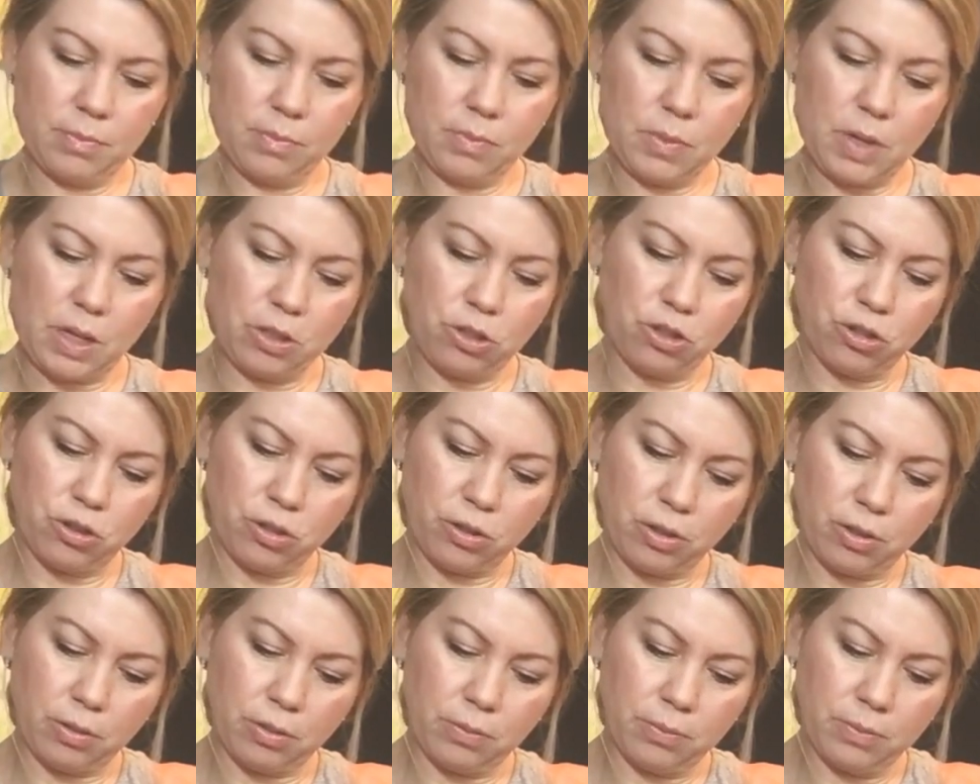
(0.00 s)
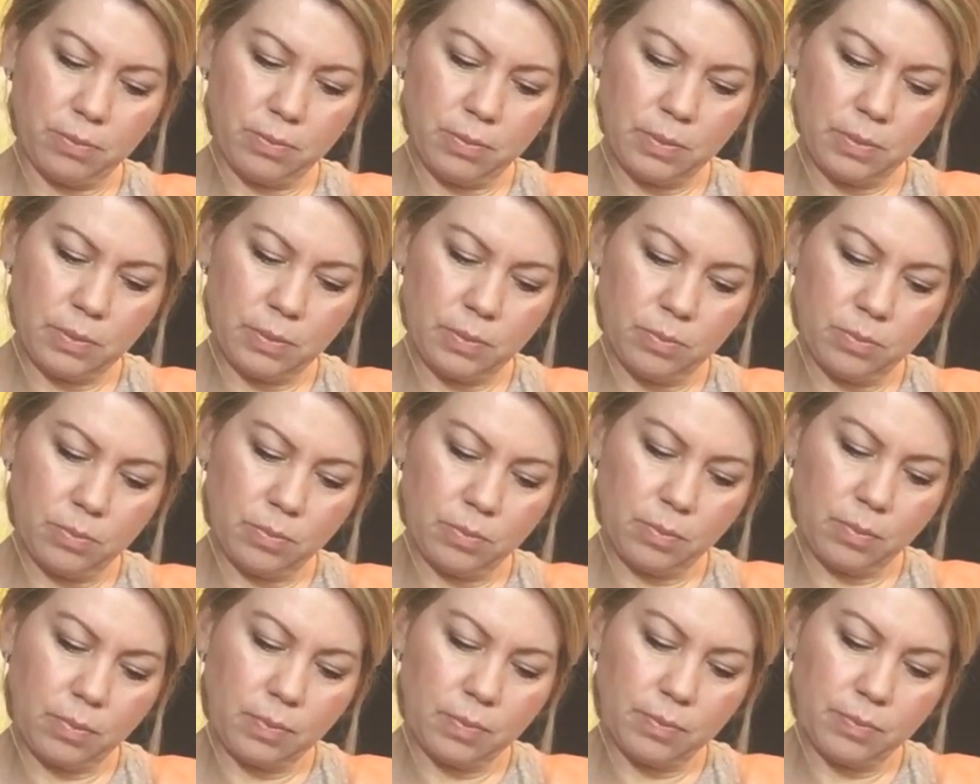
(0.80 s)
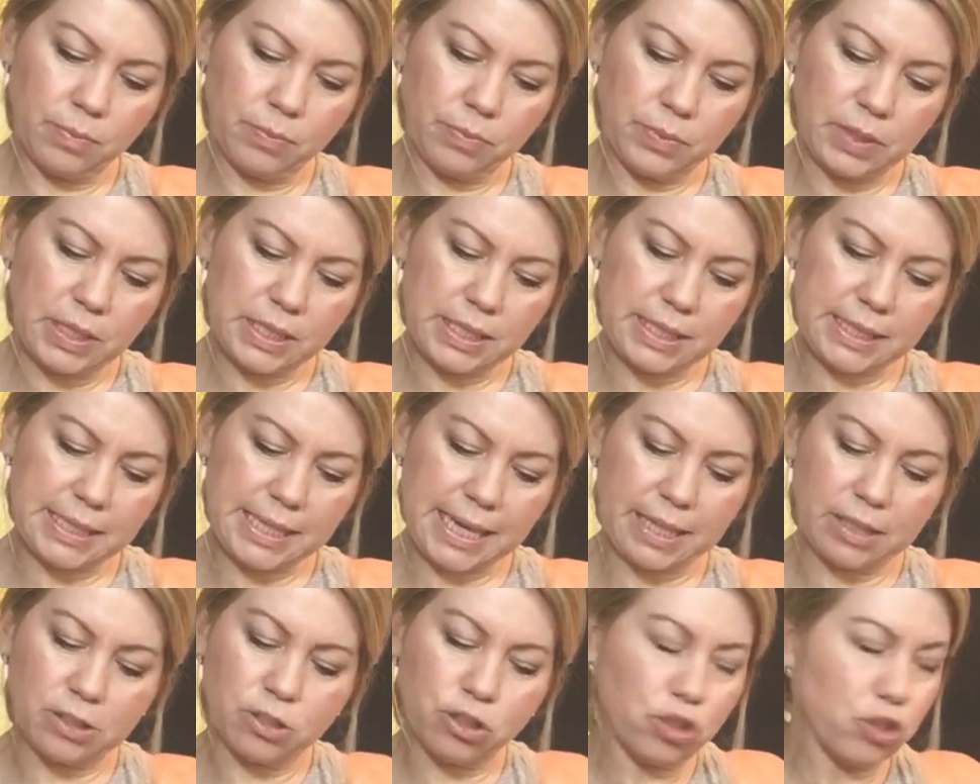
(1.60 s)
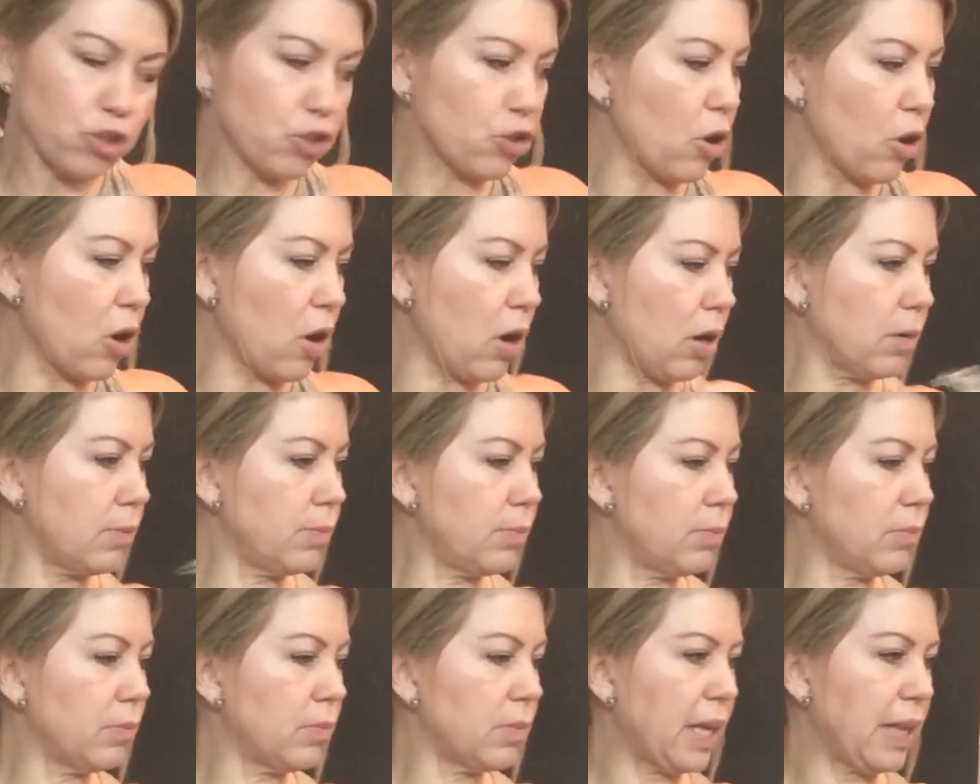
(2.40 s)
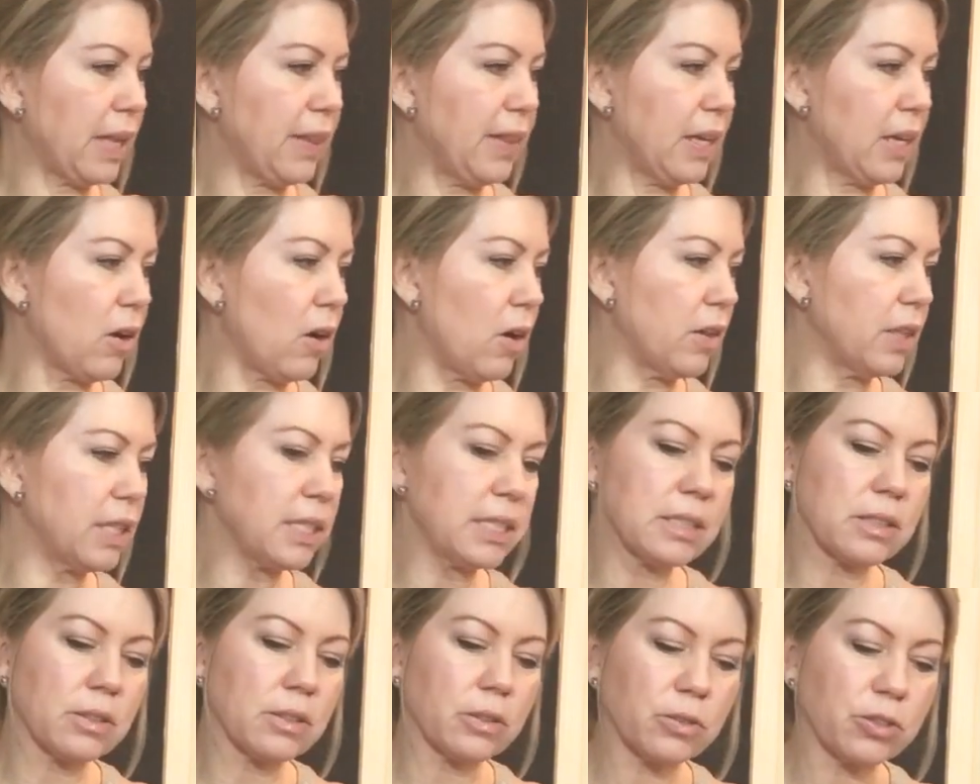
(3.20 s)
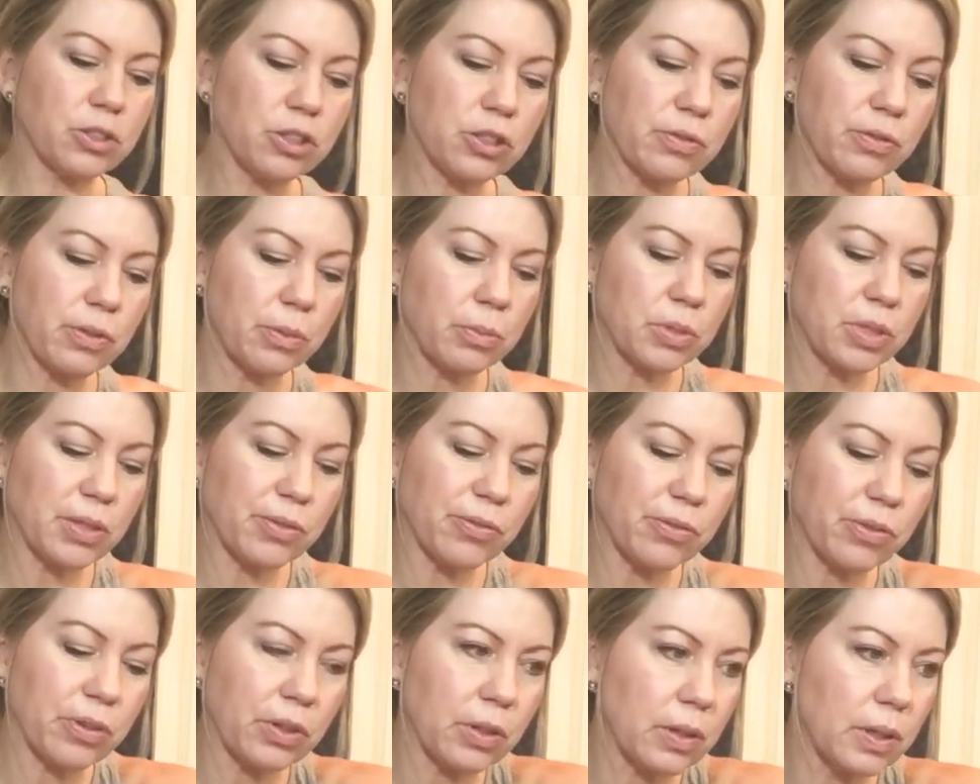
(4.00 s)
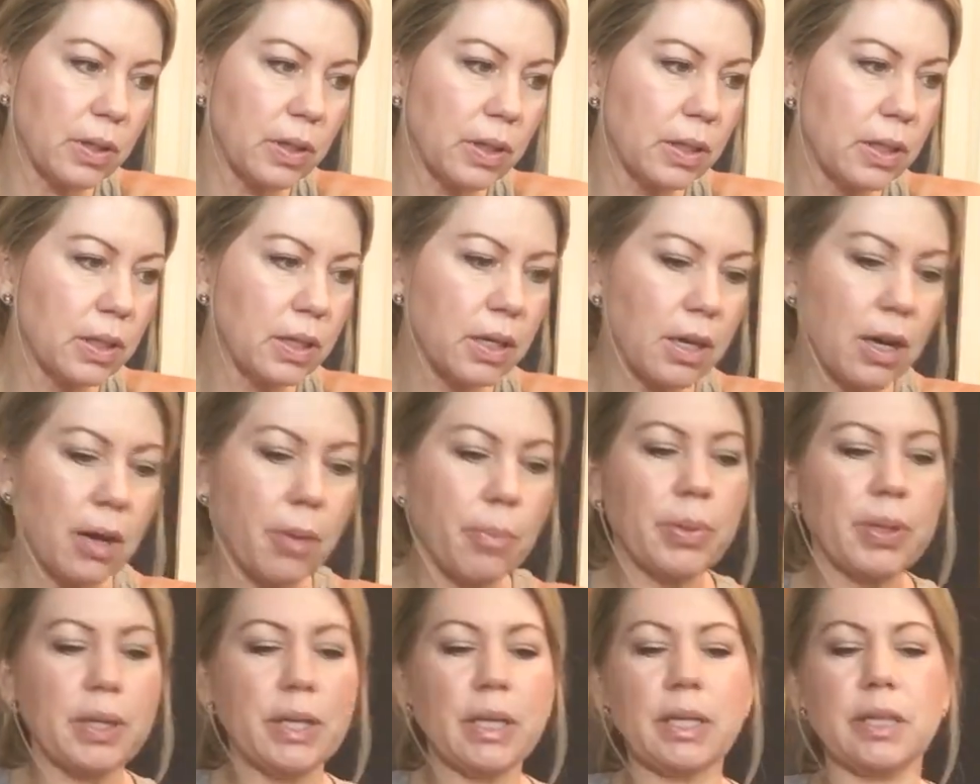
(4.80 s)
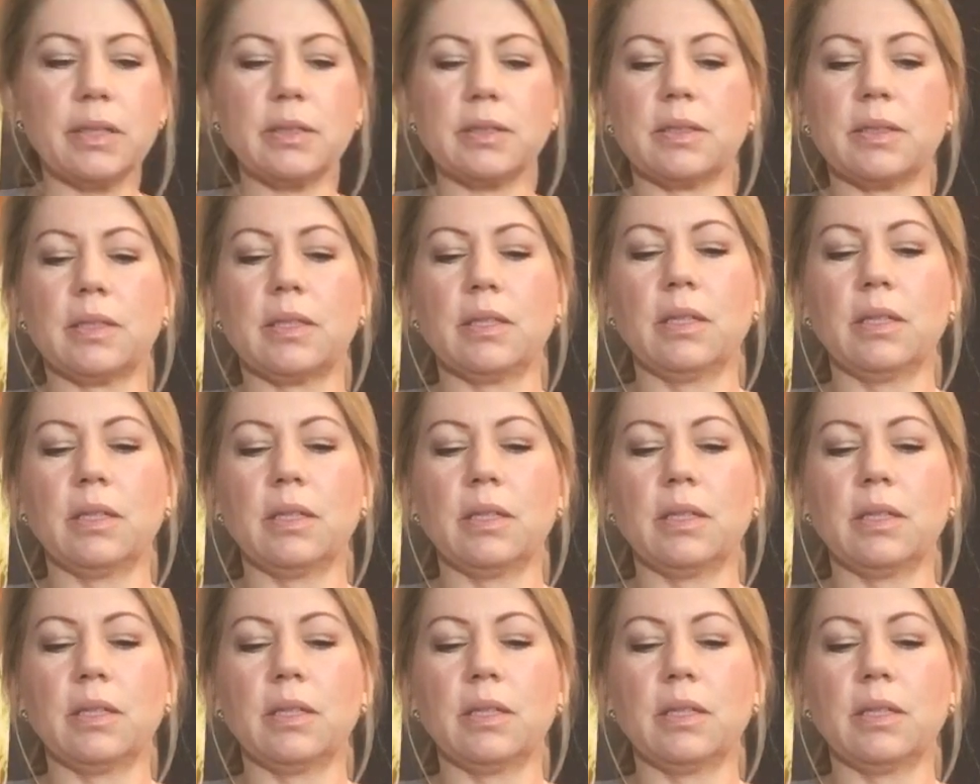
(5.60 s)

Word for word: I'm not sure. The sand straw. I think all these are just from different companies.